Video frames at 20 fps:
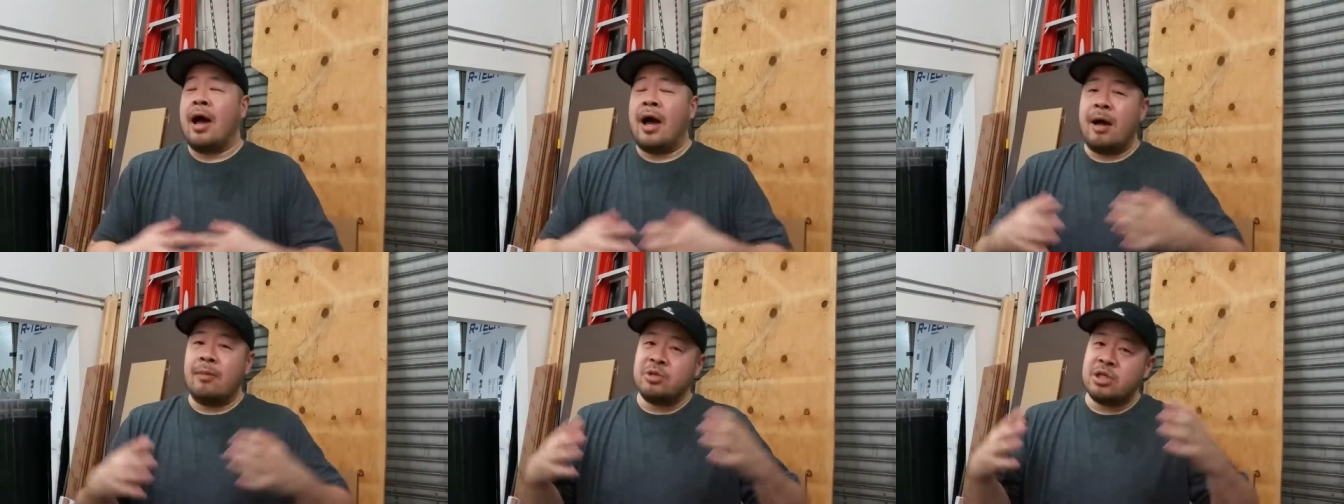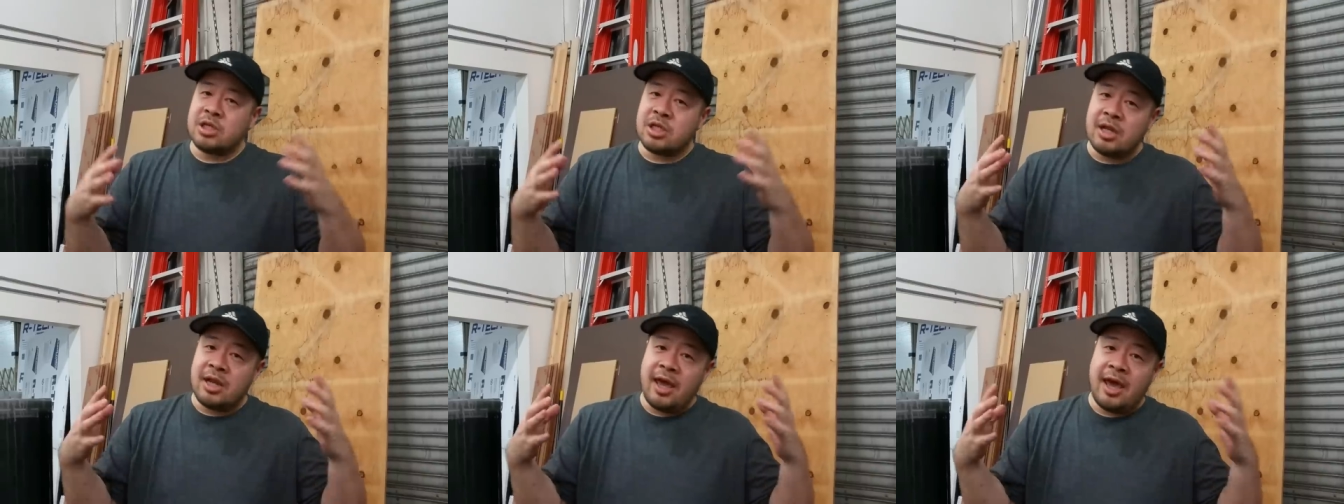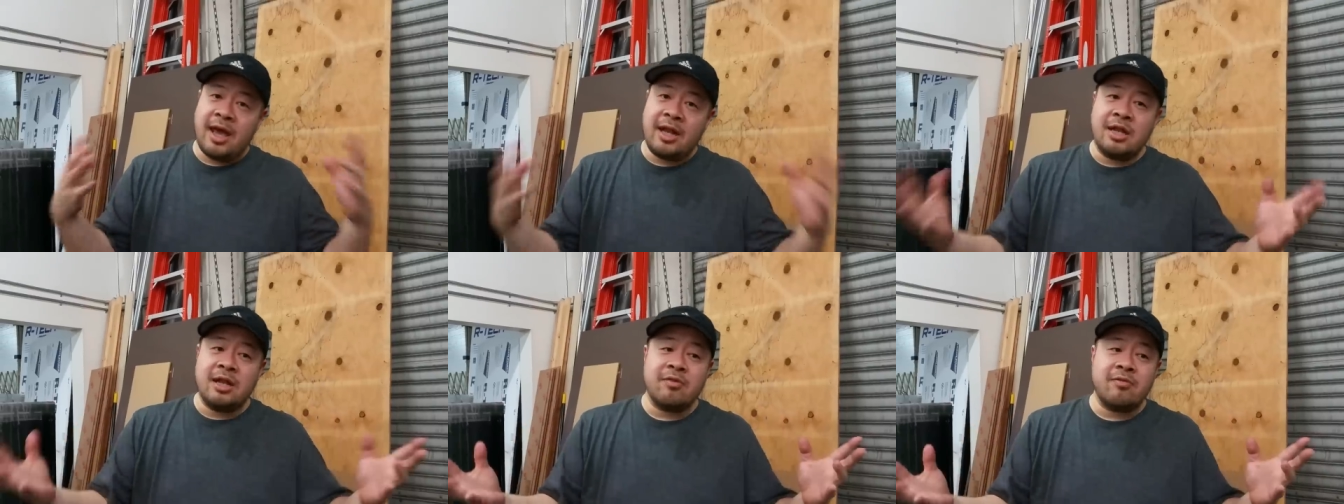I'm just gonna
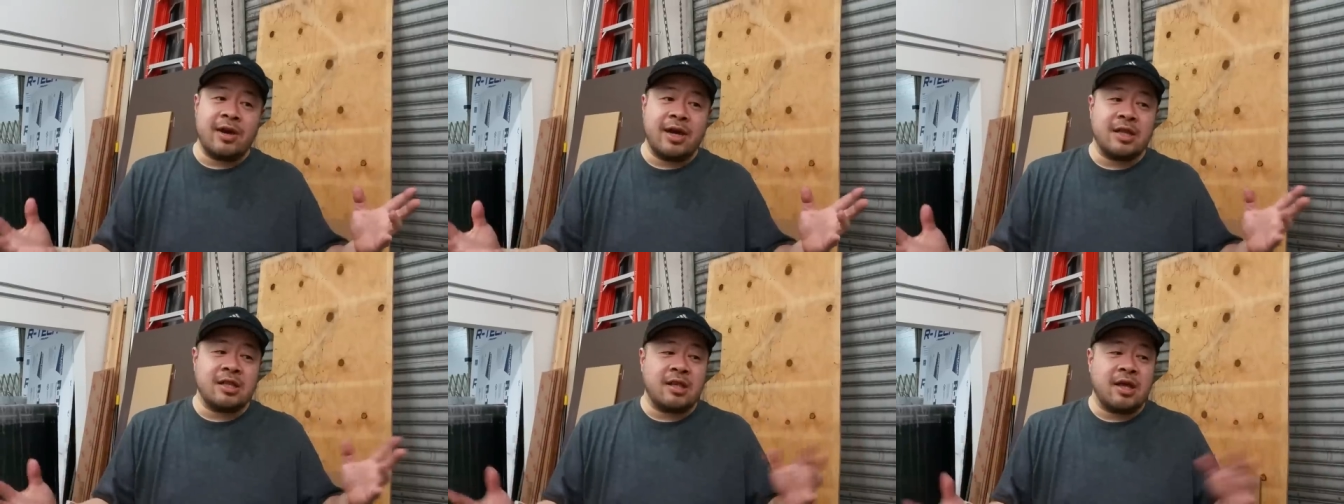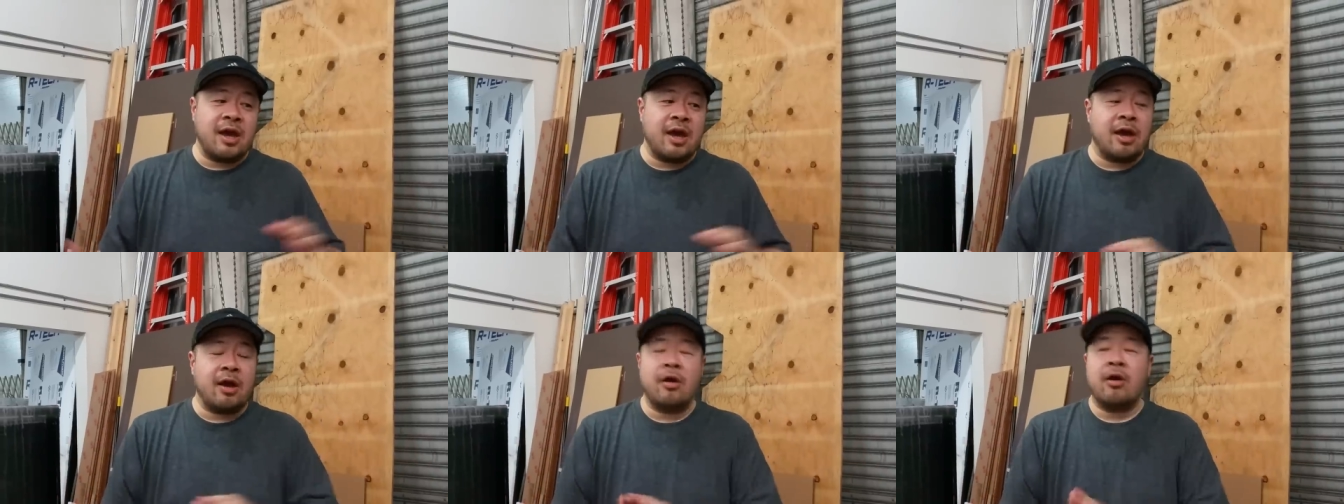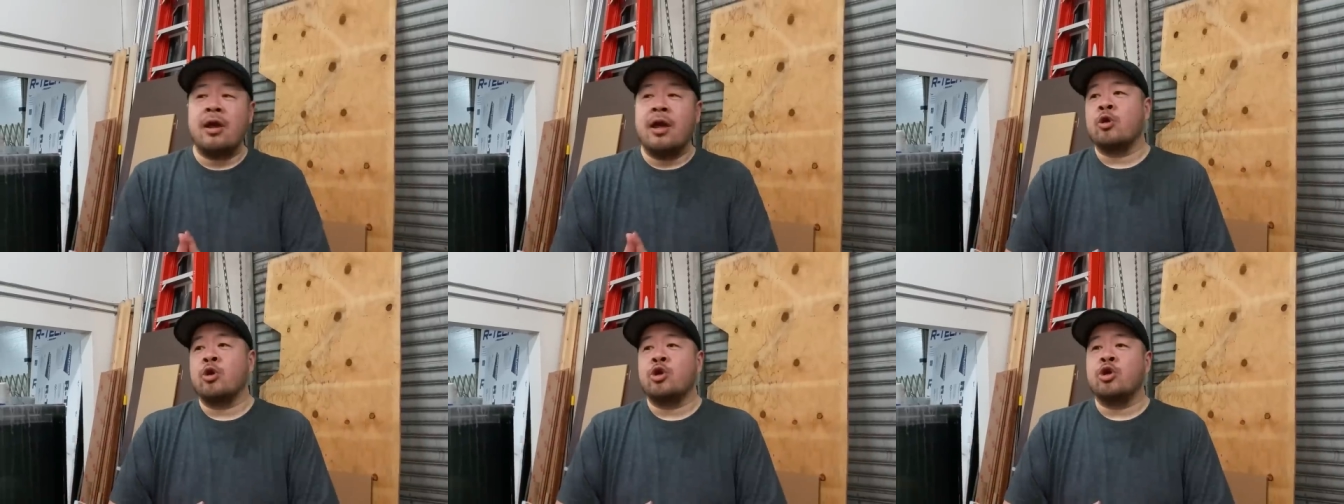end it right
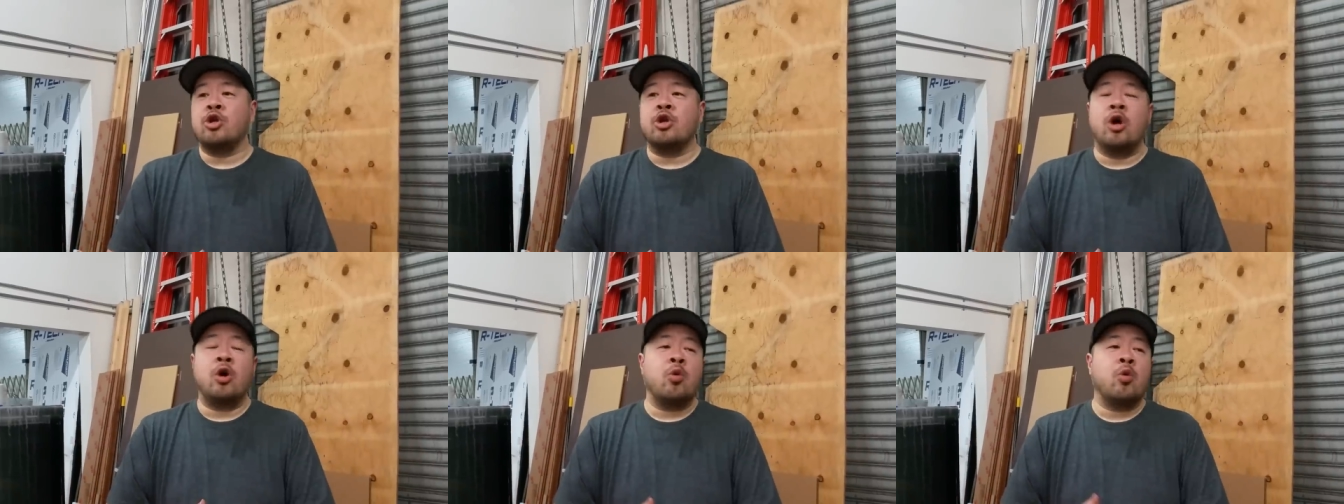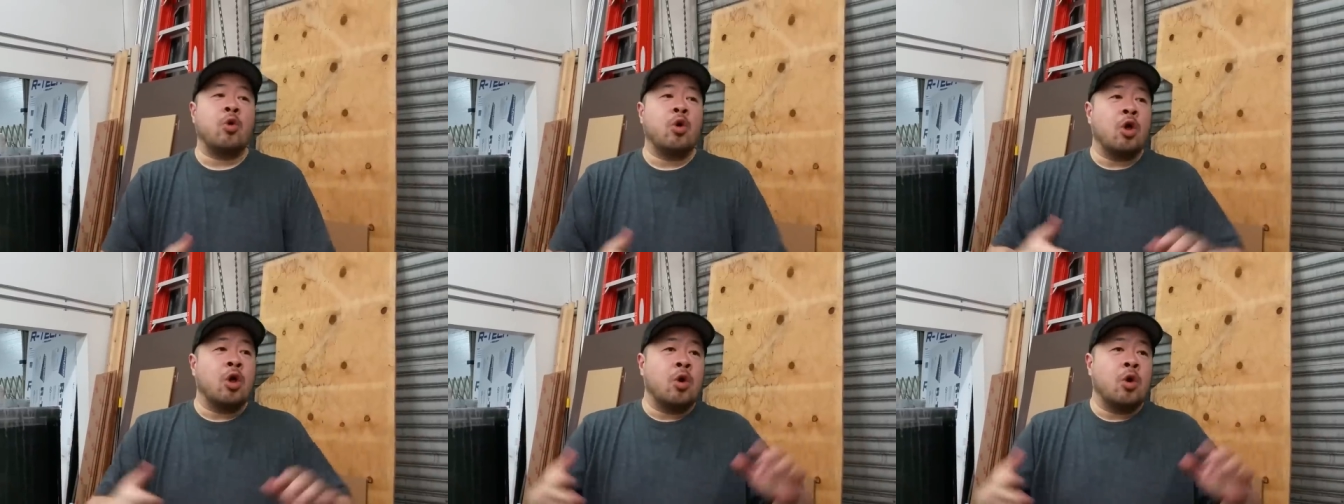there. You know,